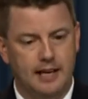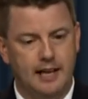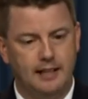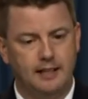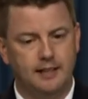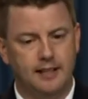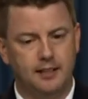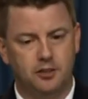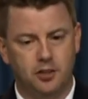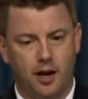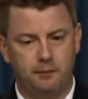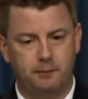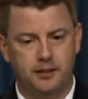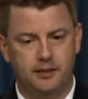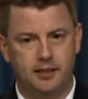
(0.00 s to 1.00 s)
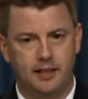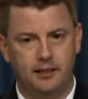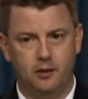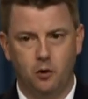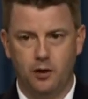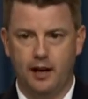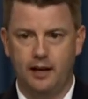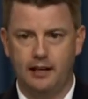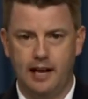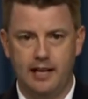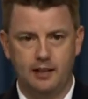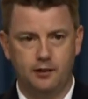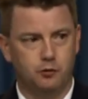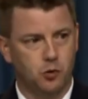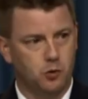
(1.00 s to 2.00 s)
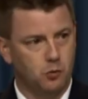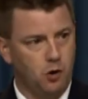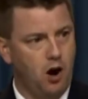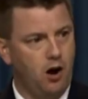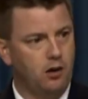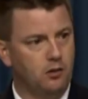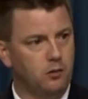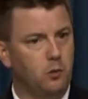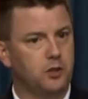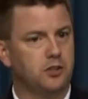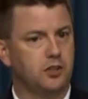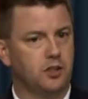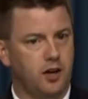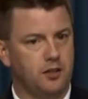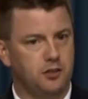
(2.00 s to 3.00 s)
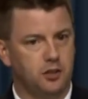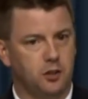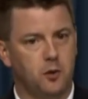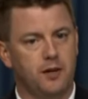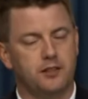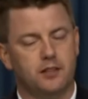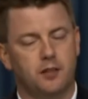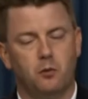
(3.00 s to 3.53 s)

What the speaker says: and then they stopped and said, okay, and if we're wrong, what's the consequence?